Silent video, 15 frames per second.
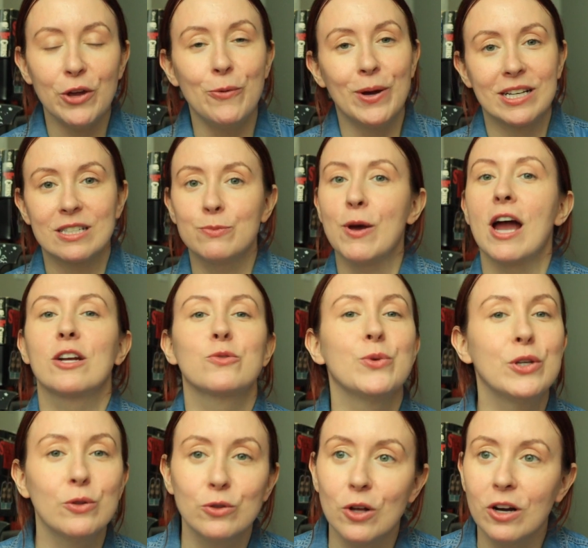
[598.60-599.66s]
you expect
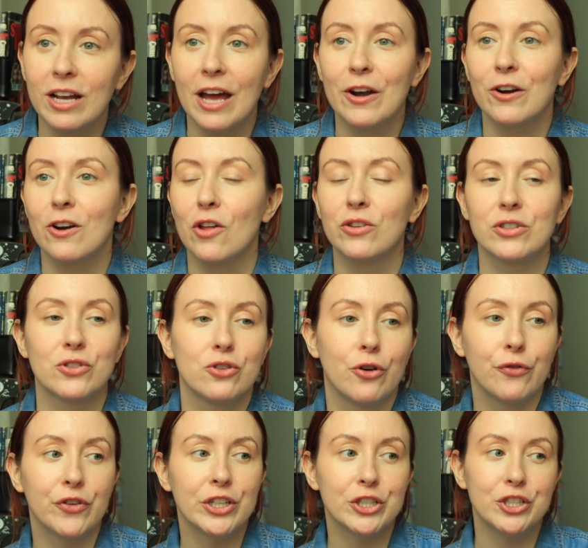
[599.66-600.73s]
when you look at her on the
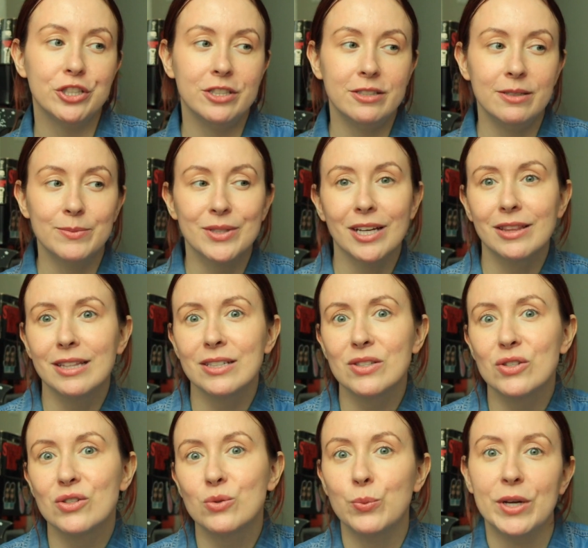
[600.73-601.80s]
surface. She seems like this
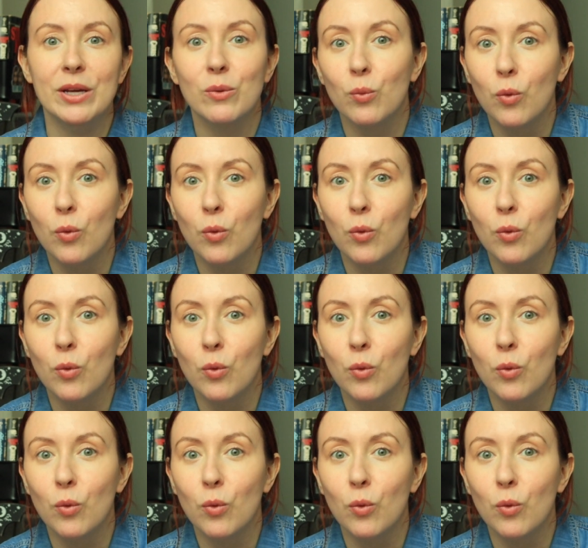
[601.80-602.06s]
sweet